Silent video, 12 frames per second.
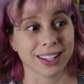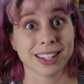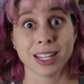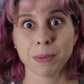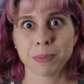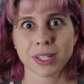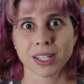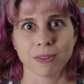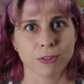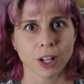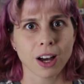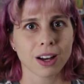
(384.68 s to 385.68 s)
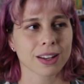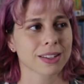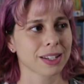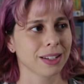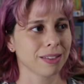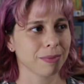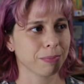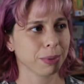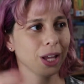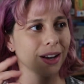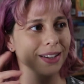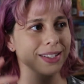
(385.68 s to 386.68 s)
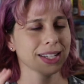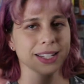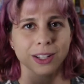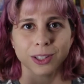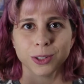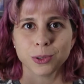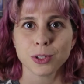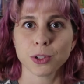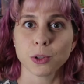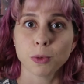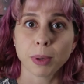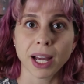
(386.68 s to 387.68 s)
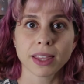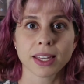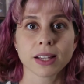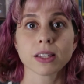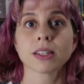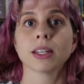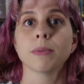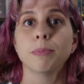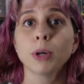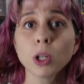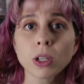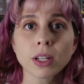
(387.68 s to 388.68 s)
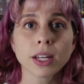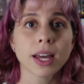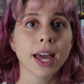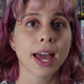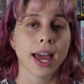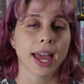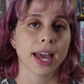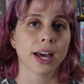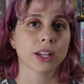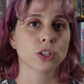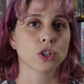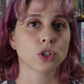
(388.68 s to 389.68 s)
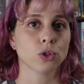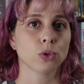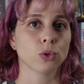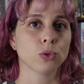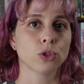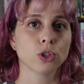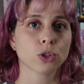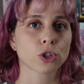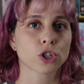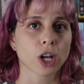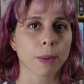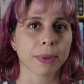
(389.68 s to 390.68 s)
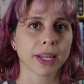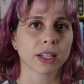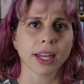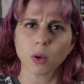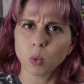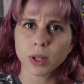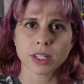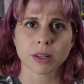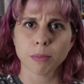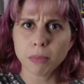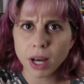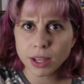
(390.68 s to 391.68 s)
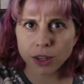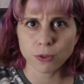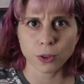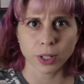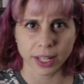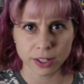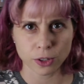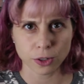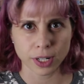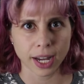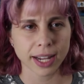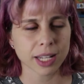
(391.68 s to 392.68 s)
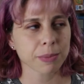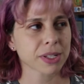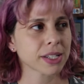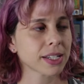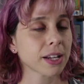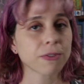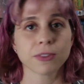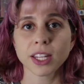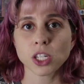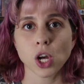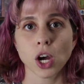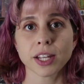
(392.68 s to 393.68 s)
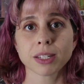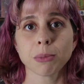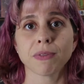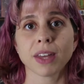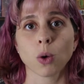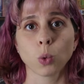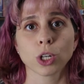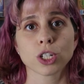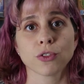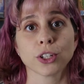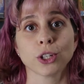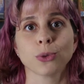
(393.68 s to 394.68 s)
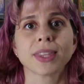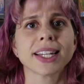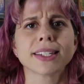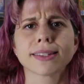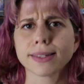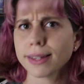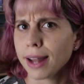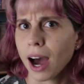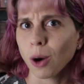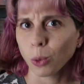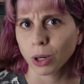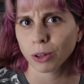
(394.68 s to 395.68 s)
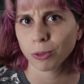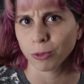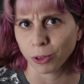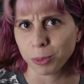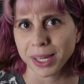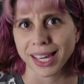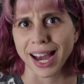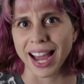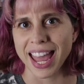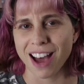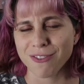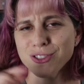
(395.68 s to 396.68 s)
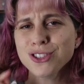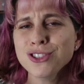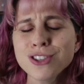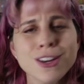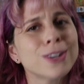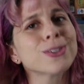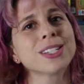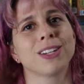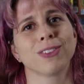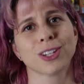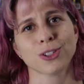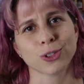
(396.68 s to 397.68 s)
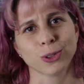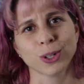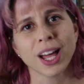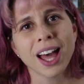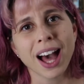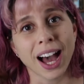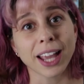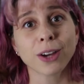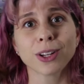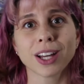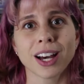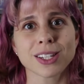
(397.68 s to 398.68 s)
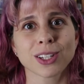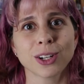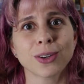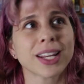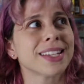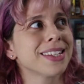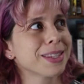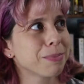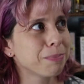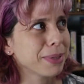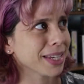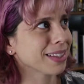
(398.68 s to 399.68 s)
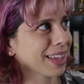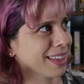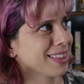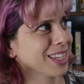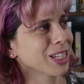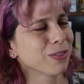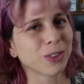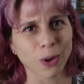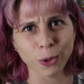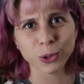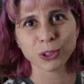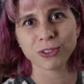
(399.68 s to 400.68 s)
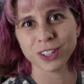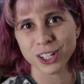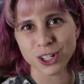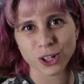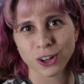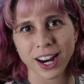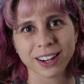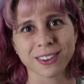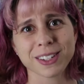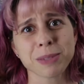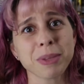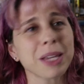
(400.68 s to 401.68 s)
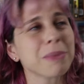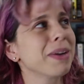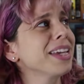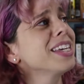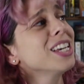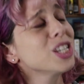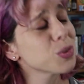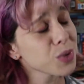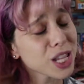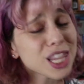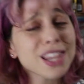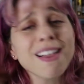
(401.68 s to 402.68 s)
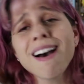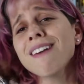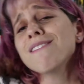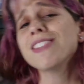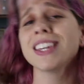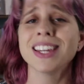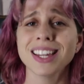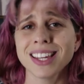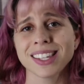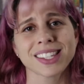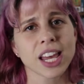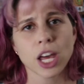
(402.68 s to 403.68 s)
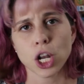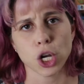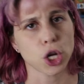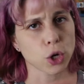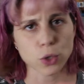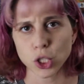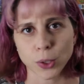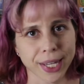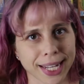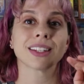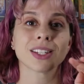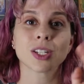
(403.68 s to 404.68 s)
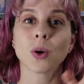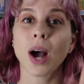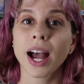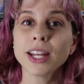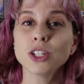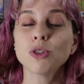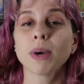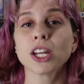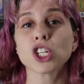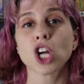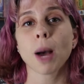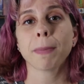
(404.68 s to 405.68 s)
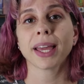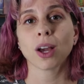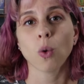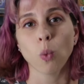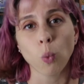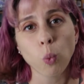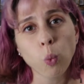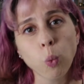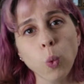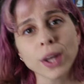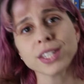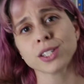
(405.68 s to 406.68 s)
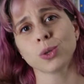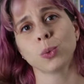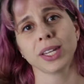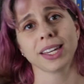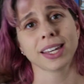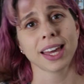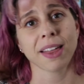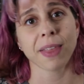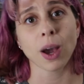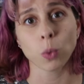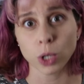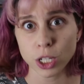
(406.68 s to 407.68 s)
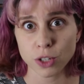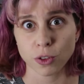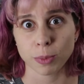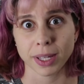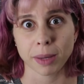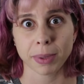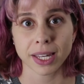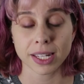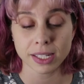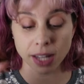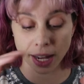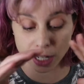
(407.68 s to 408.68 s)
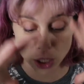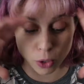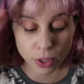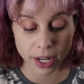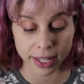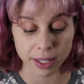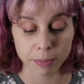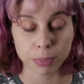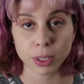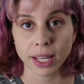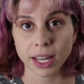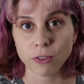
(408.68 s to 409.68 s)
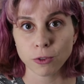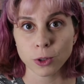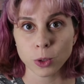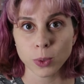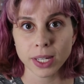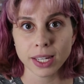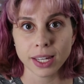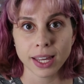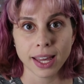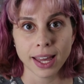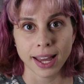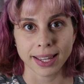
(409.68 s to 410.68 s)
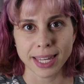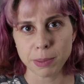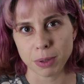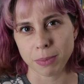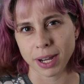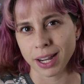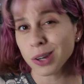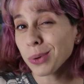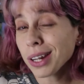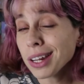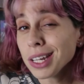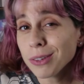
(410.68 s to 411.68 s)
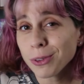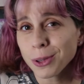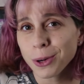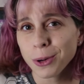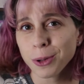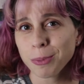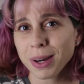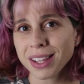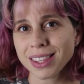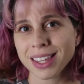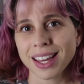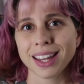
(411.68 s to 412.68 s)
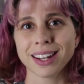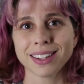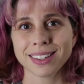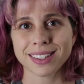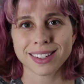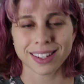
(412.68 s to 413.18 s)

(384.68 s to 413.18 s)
tips and vlogs and blogs that tell you to buy things in bulk and to do your shopping like once a month for like certain items and stuff. That's awesome if that works for you. That does not work for me. I have no self-control. I go to Costco and I see the big thing of goldfish crackers. I'm like, my kids will love these. Don't do it. So I do my shopping once a week, and that works for me because I know that I can plan for the week and keep in mind what I need for the whole month, and